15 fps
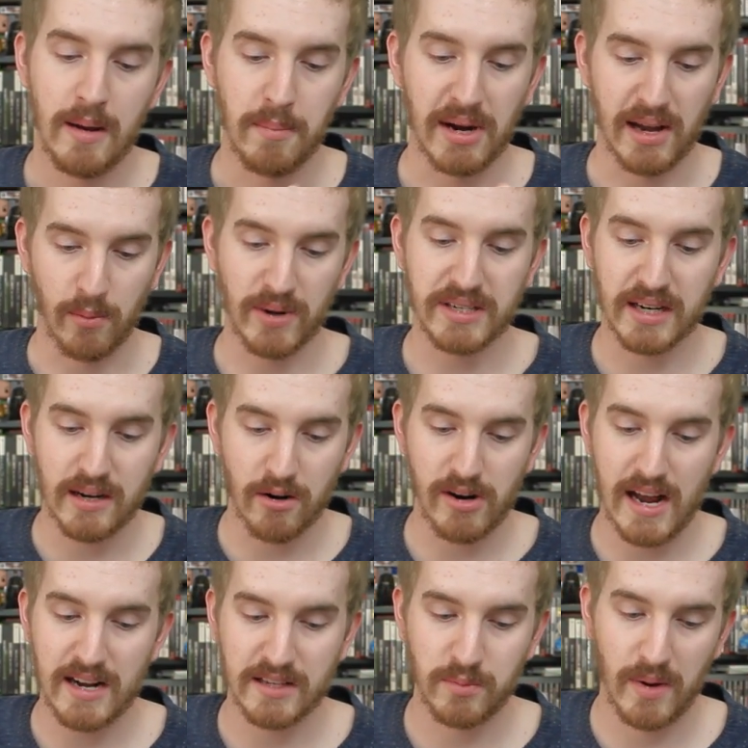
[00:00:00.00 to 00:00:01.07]
But I went to
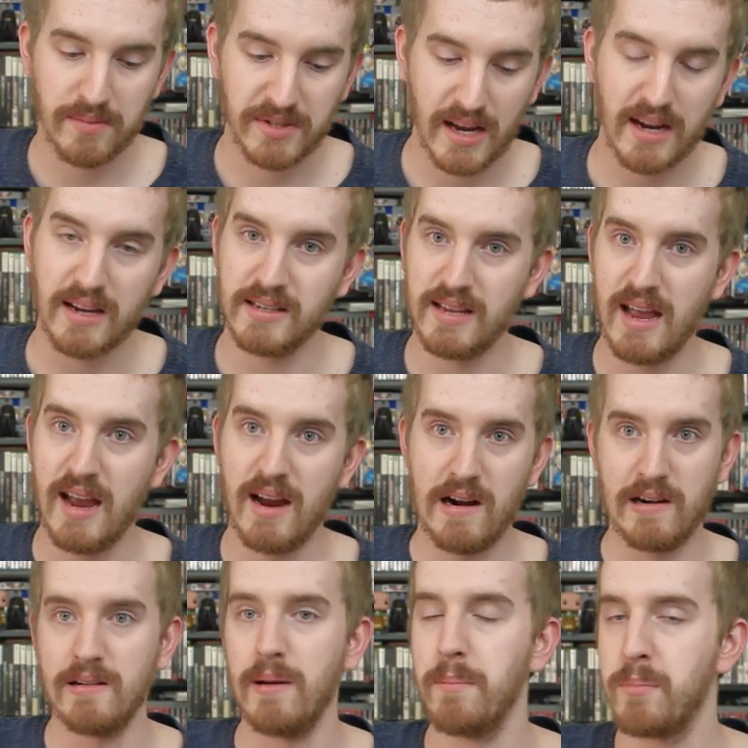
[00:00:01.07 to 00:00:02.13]
GoDaddy's website because I
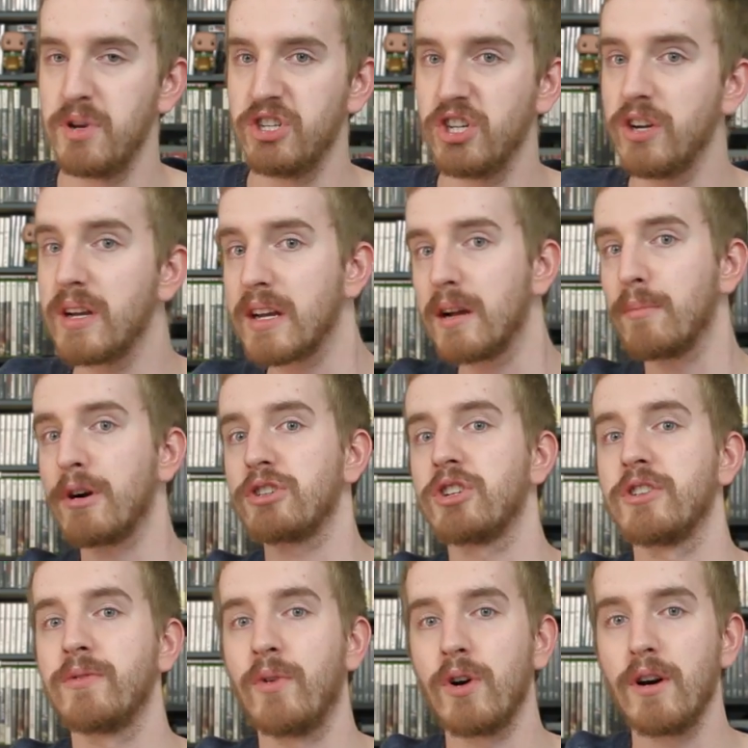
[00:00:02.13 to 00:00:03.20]
heard a bajillion
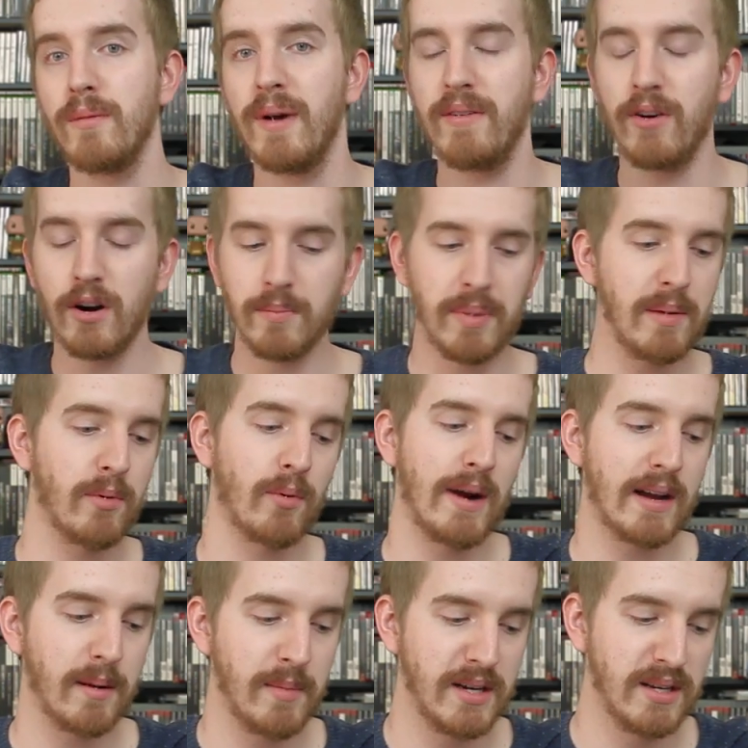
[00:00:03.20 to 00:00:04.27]
commercials for them. I've heard people
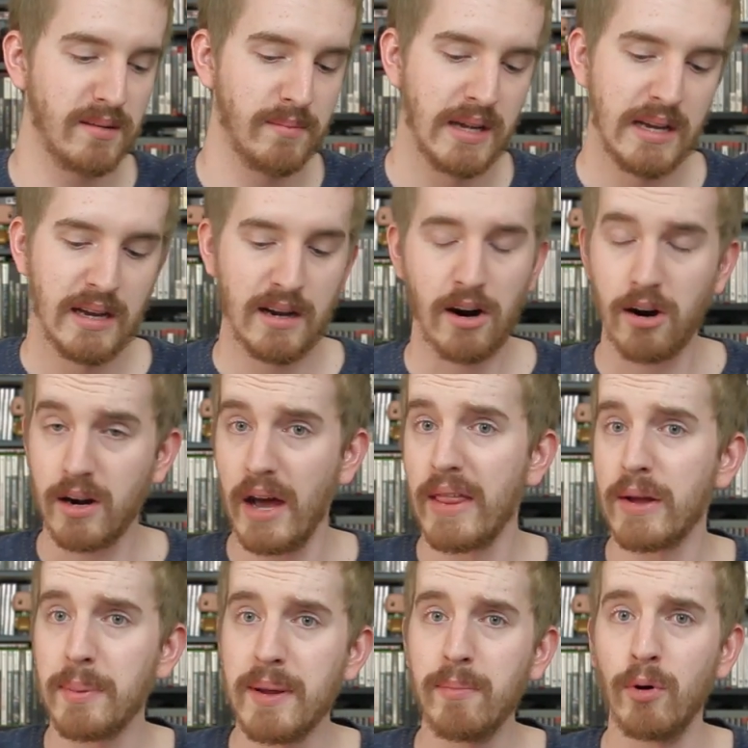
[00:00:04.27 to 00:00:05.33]
recommend them, heard
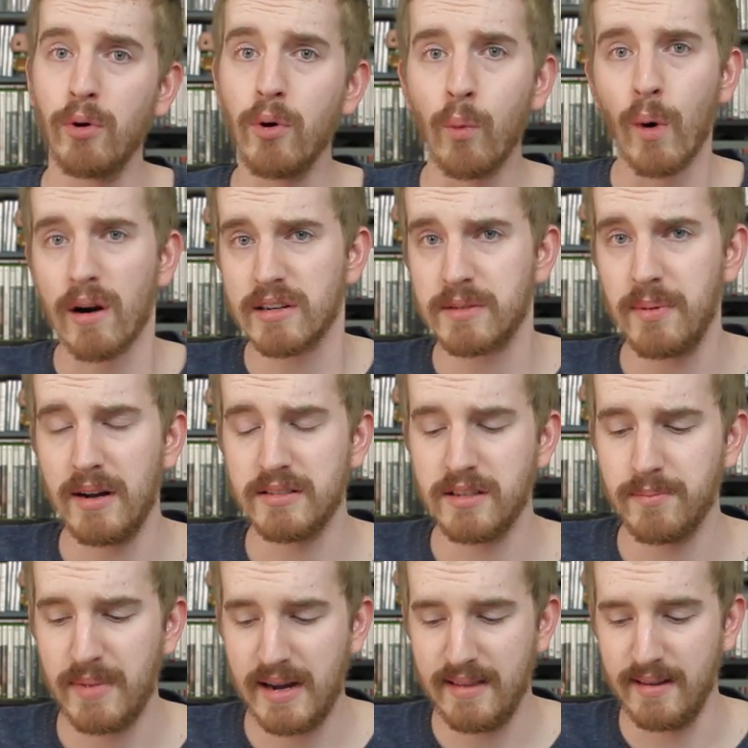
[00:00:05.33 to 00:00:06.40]
other people who were
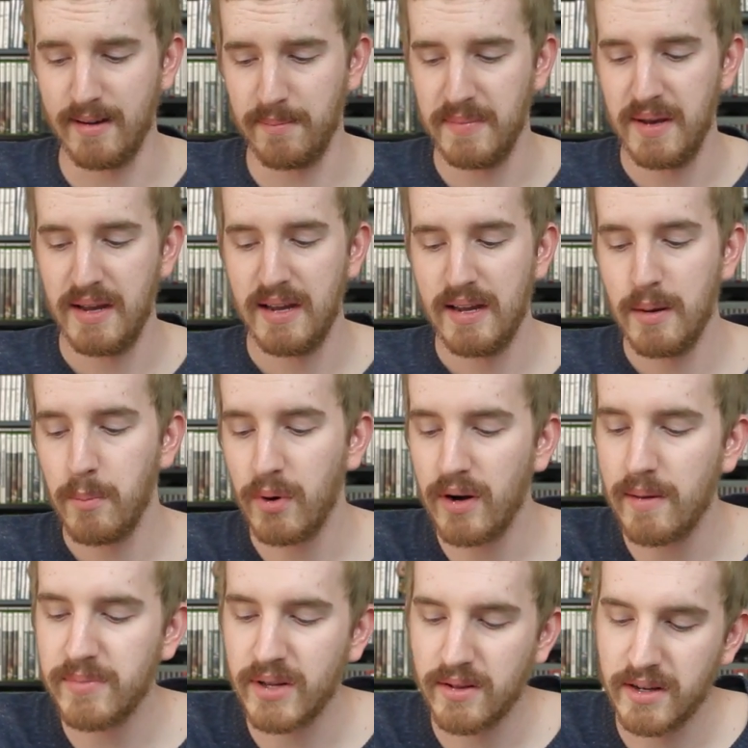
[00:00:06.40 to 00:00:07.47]
sponsored by them.
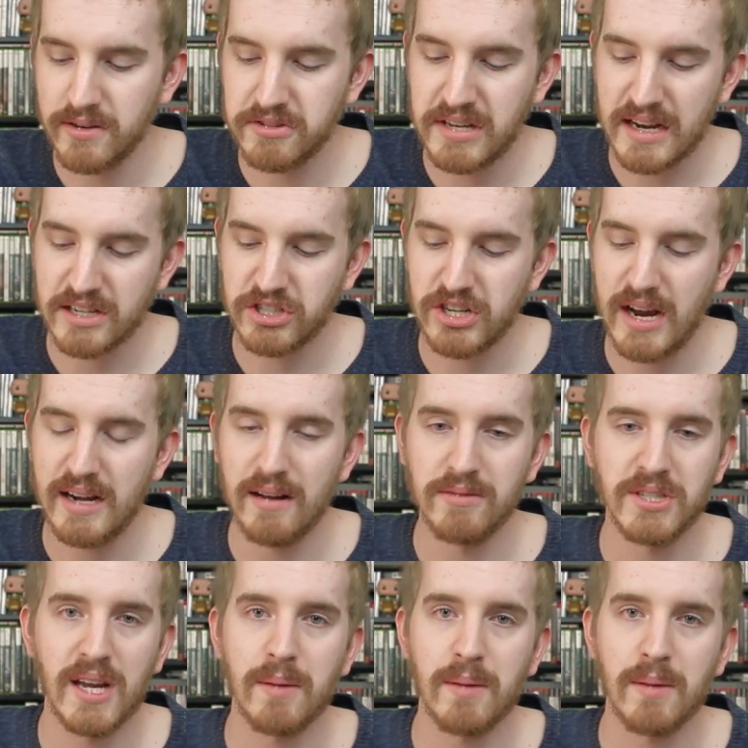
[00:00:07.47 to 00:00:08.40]
Pulled up their little text chat and I was